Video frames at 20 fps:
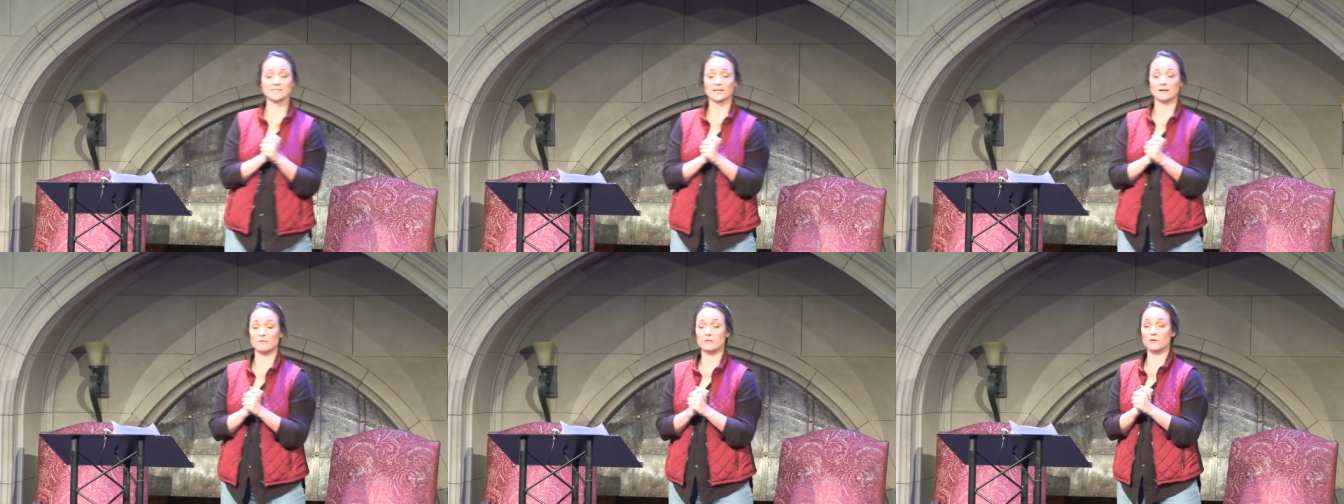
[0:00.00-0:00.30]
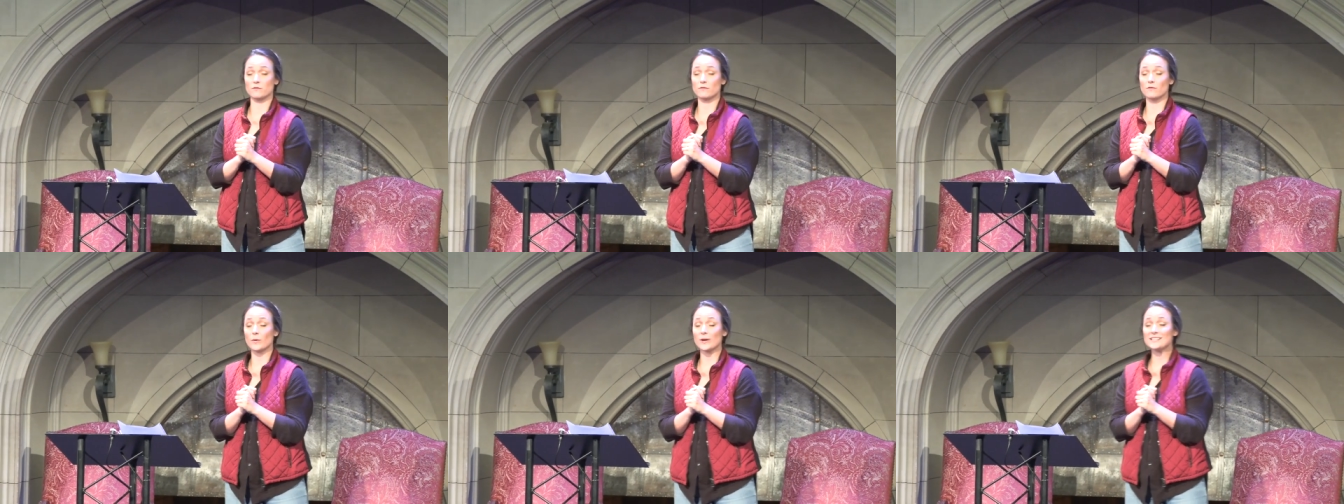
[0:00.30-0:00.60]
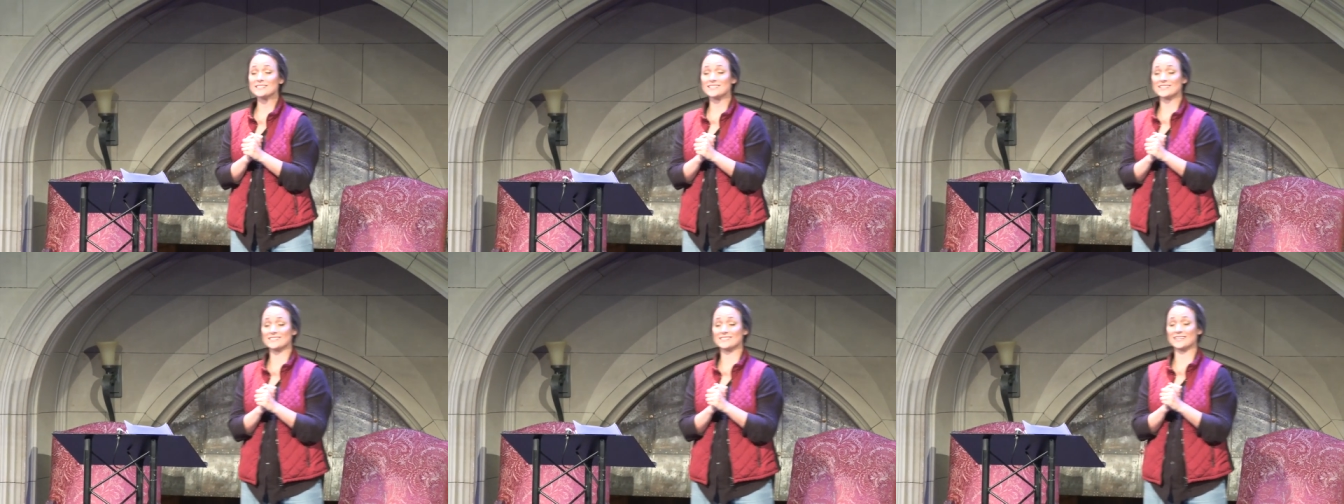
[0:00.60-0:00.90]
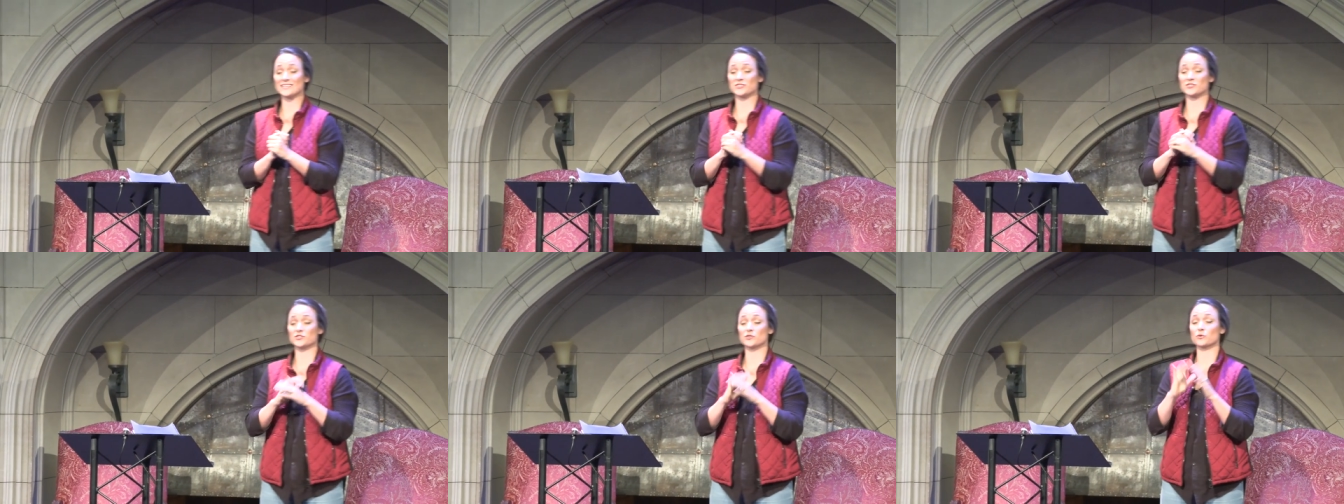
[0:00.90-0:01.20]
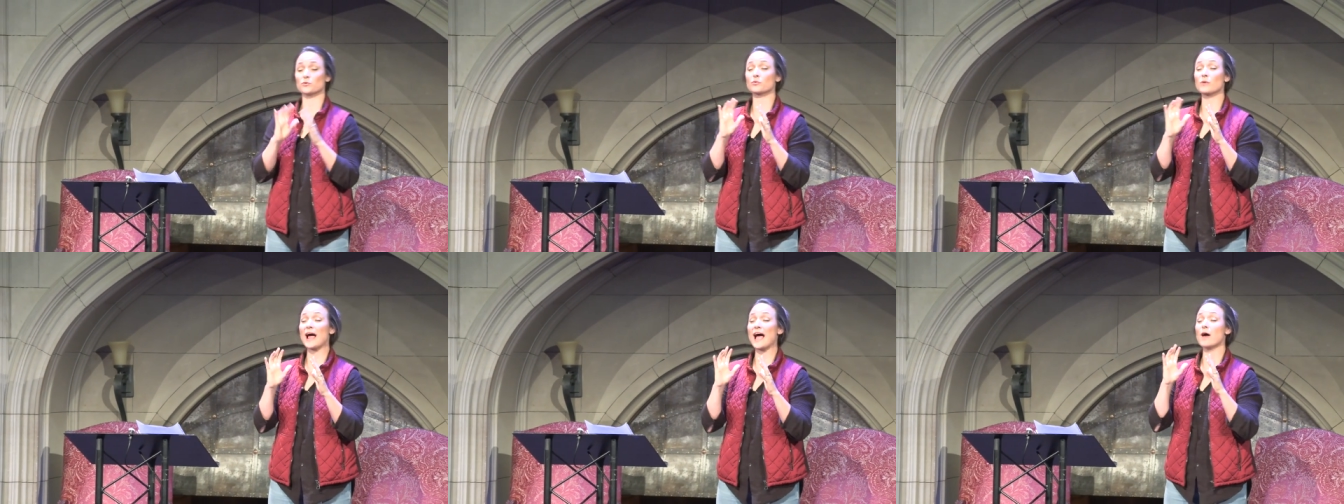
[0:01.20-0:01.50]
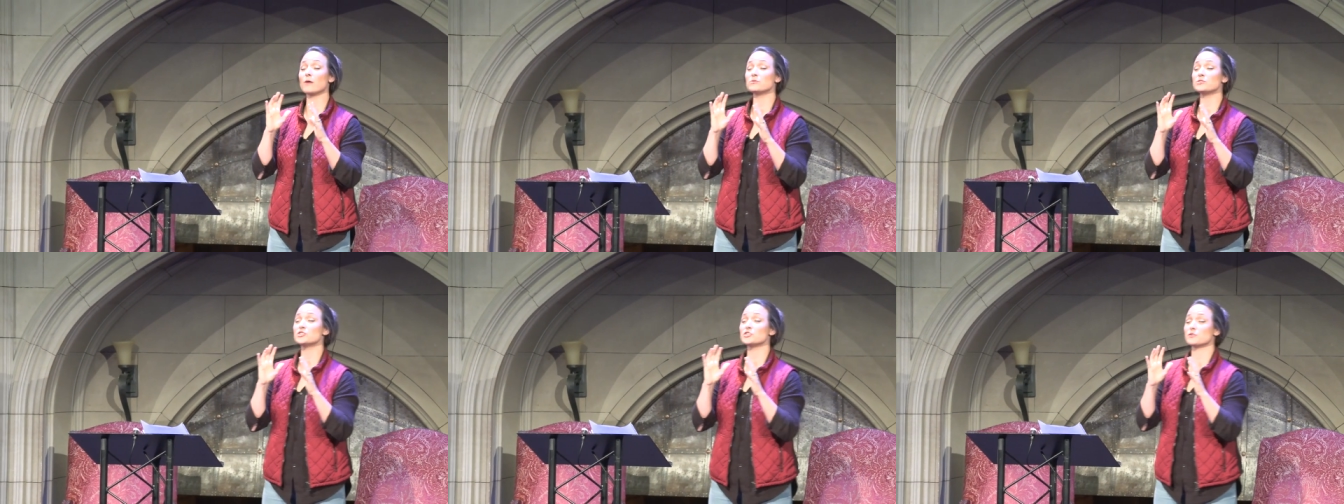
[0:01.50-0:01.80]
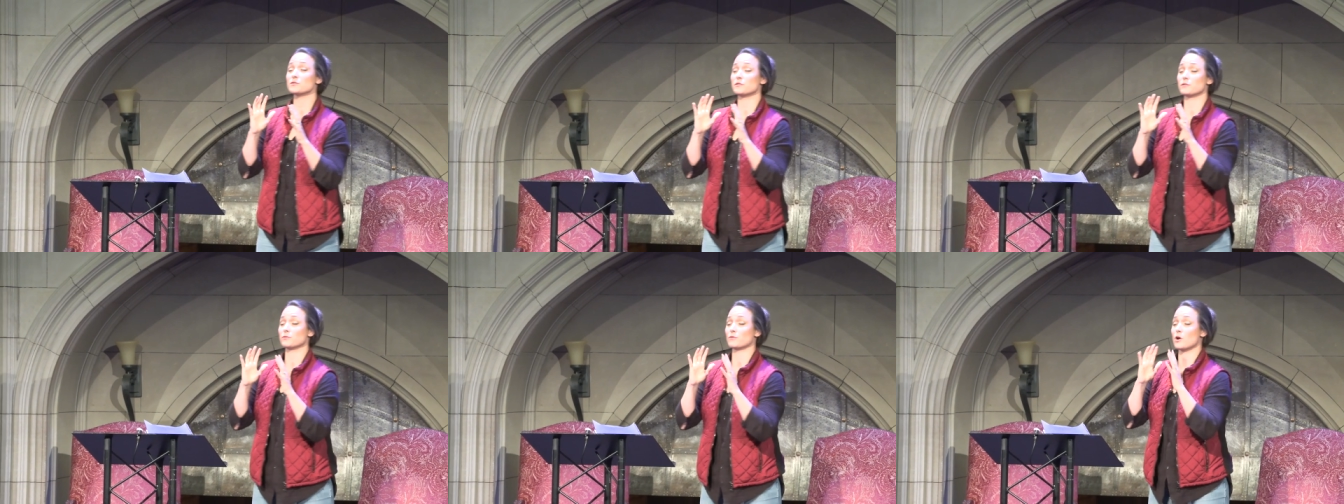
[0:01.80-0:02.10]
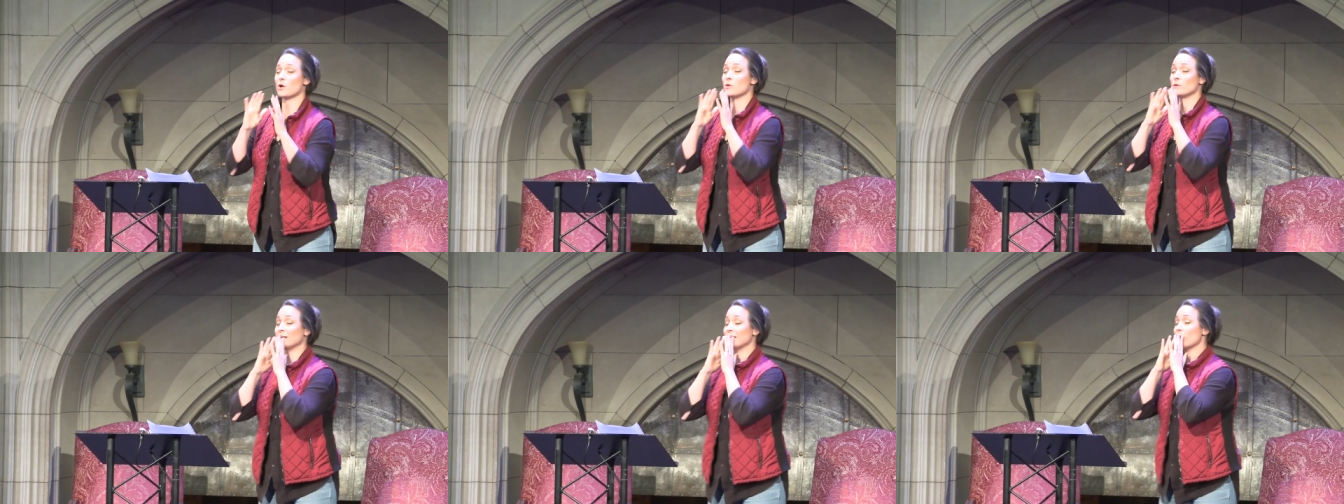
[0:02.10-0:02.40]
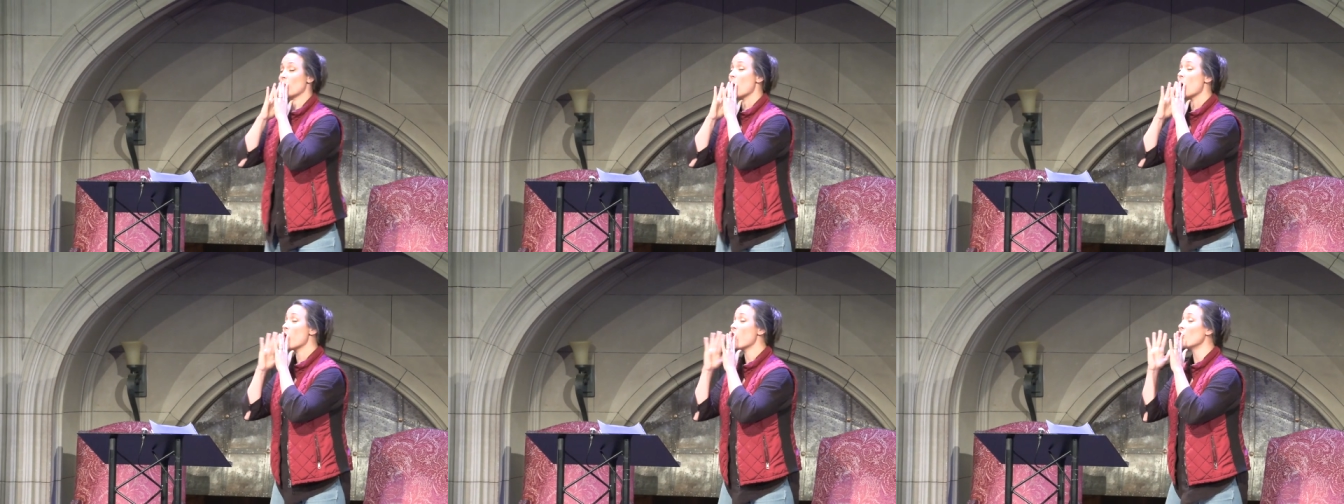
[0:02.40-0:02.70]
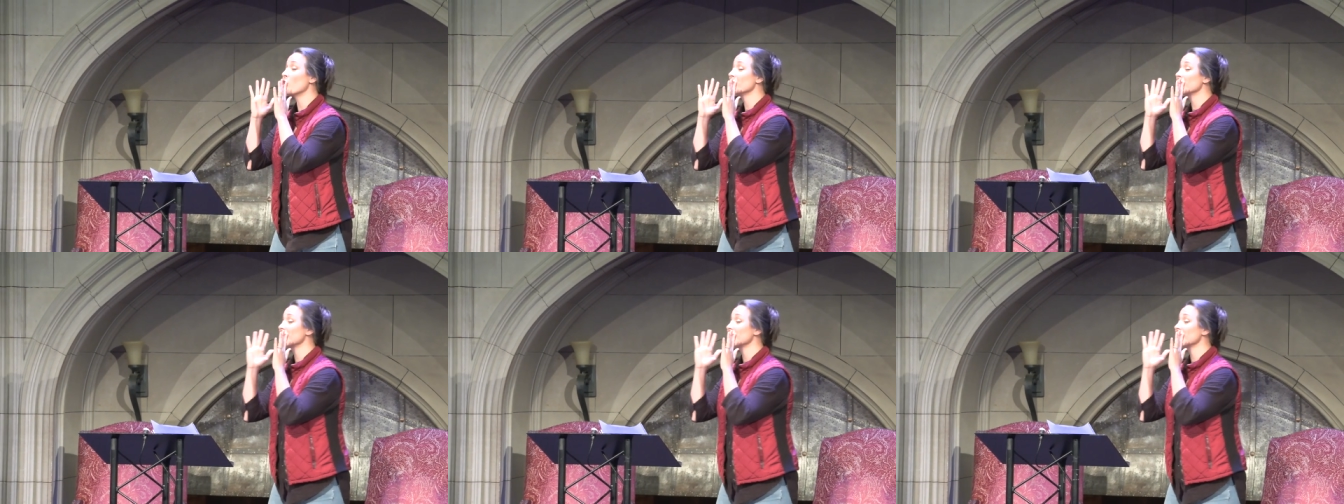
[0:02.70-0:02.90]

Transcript: of the voices that surround your throne, and all